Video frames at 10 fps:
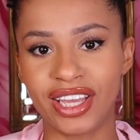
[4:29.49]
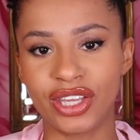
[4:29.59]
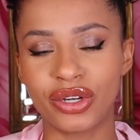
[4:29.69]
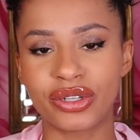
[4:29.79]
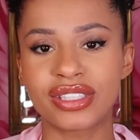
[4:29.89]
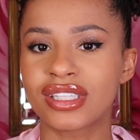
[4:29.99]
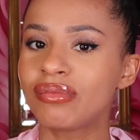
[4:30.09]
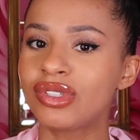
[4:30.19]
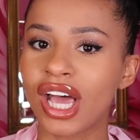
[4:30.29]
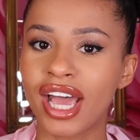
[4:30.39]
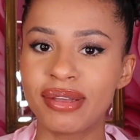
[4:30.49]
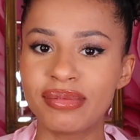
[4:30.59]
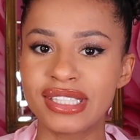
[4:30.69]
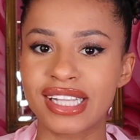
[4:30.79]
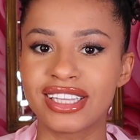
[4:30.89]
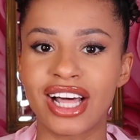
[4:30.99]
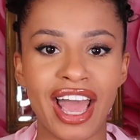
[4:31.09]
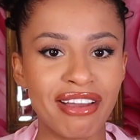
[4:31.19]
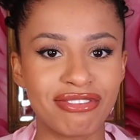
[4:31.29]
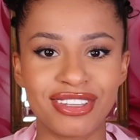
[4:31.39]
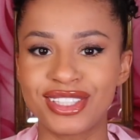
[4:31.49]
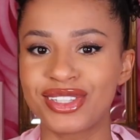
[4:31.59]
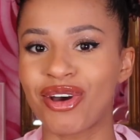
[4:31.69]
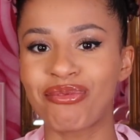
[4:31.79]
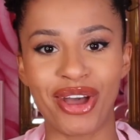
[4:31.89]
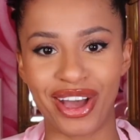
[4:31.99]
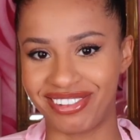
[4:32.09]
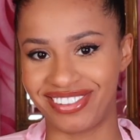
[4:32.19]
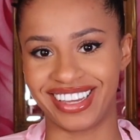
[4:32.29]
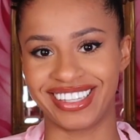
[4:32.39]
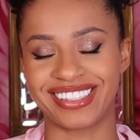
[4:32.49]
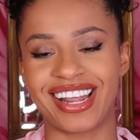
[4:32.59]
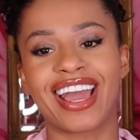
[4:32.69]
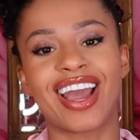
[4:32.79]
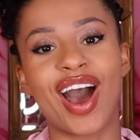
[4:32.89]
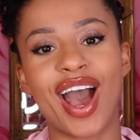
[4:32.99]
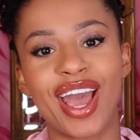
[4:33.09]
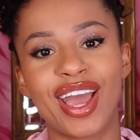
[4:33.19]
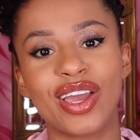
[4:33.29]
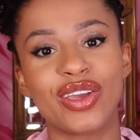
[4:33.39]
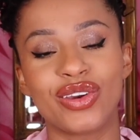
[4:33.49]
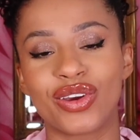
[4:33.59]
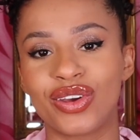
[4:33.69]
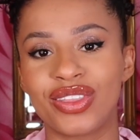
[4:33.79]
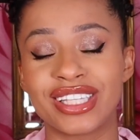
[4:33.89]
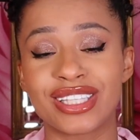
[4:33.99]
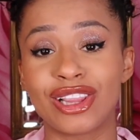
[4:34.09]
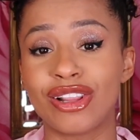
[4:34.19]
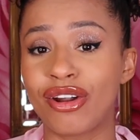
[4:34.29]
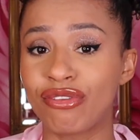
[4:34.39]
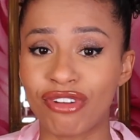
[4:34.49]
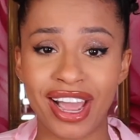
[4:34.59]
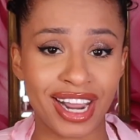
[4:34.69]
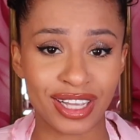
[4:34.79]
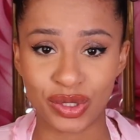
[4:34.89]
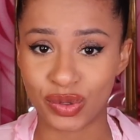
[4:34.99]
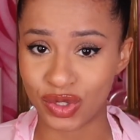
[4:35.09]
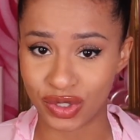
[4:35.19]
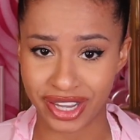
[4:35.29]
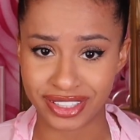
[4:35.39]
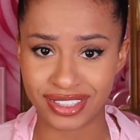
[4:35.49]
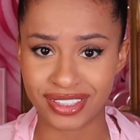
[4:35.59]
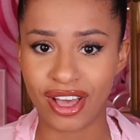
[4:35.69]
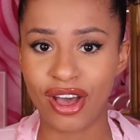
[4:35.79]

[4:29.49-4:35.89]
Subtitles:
you know, sometimes life is not perfect. Like you know, there's a lot of financial stress,